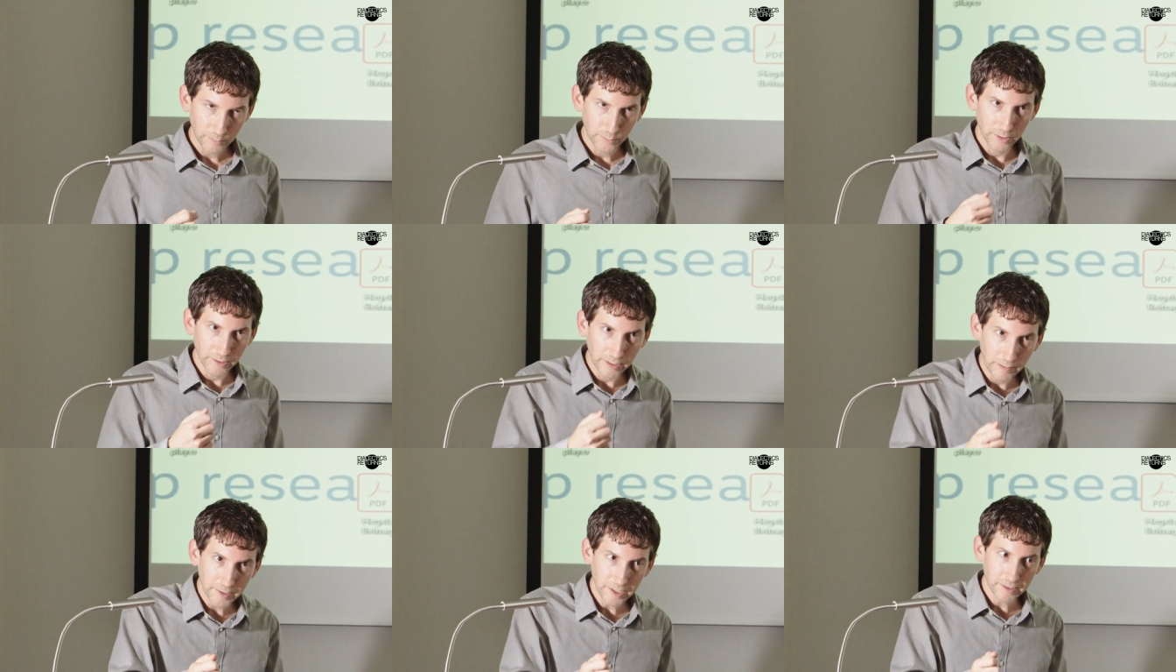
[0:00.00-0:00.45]

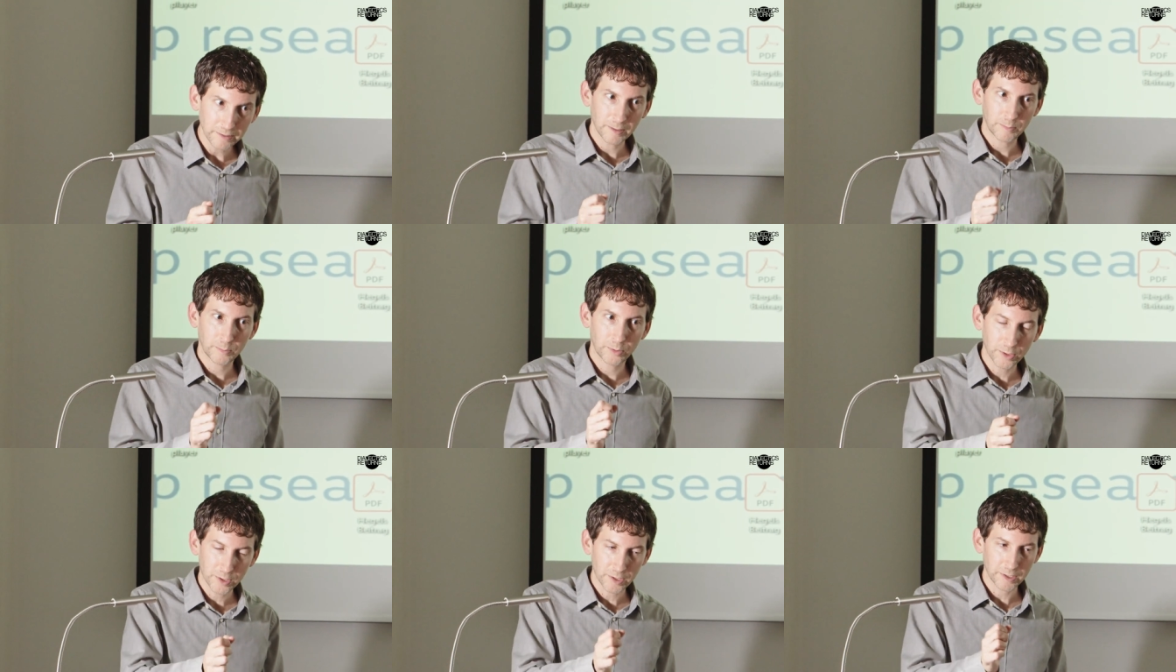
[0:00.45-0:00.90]

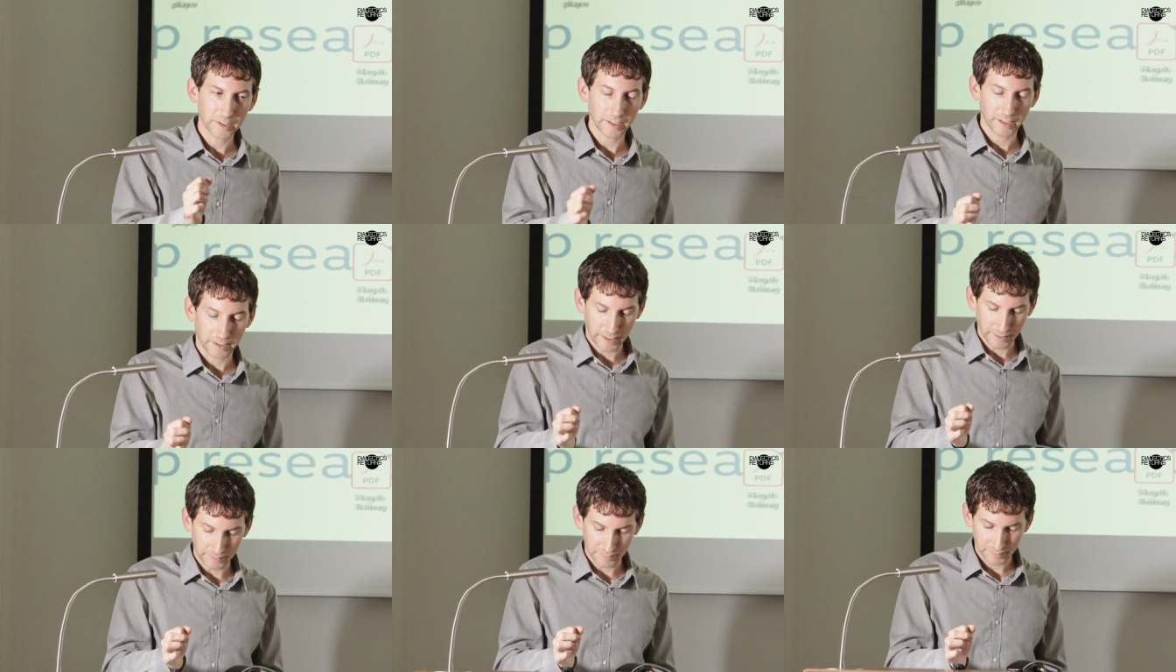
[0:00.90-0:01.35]
polemically pushing
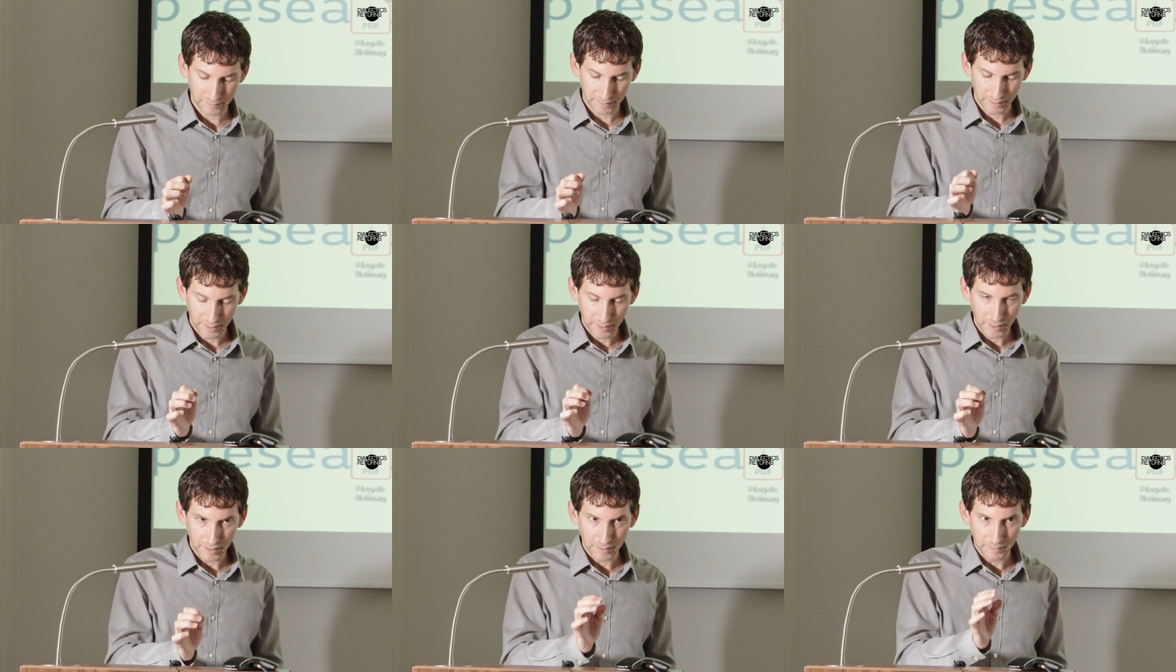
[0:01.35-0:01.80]
against
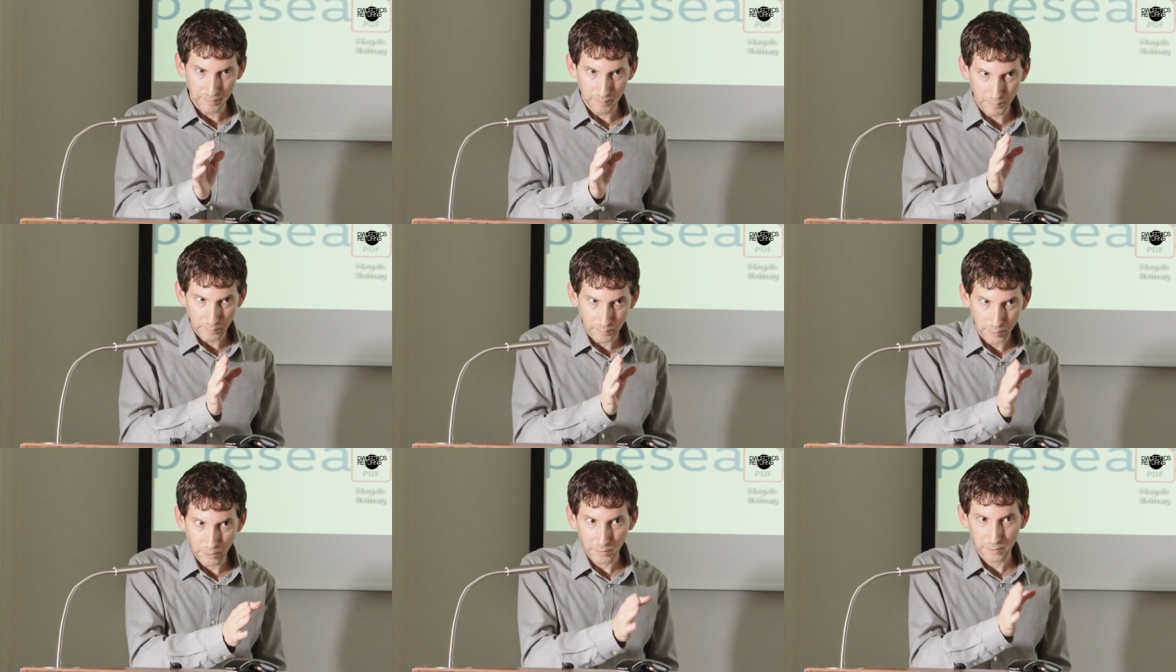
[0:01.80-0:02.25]

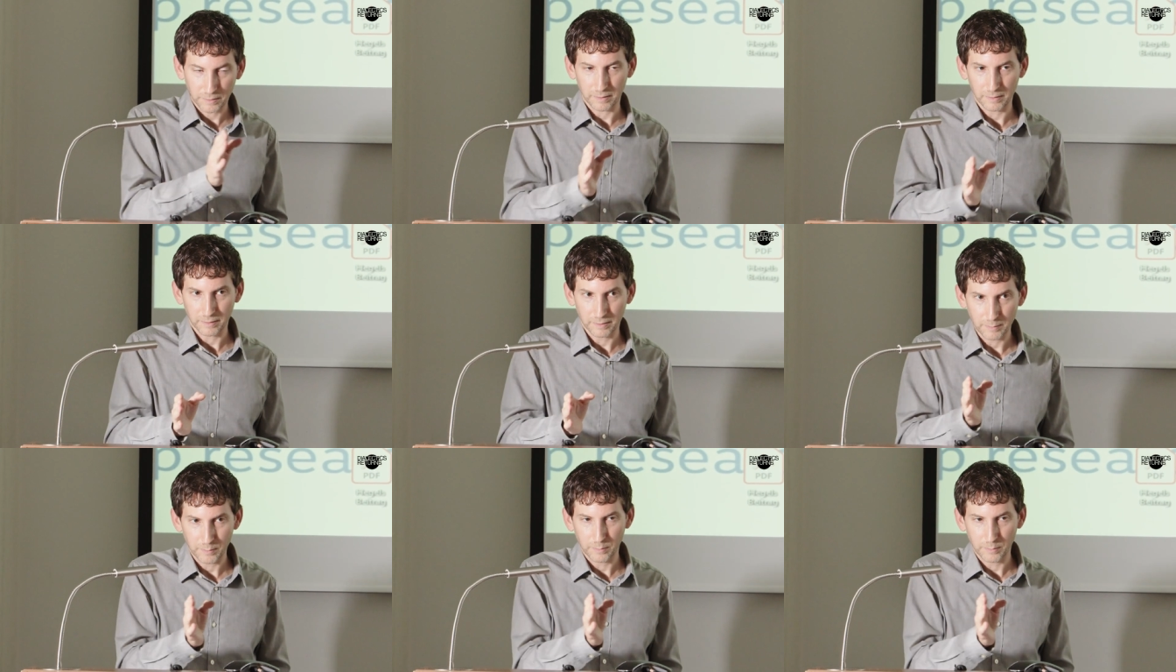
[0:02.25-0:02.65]
both,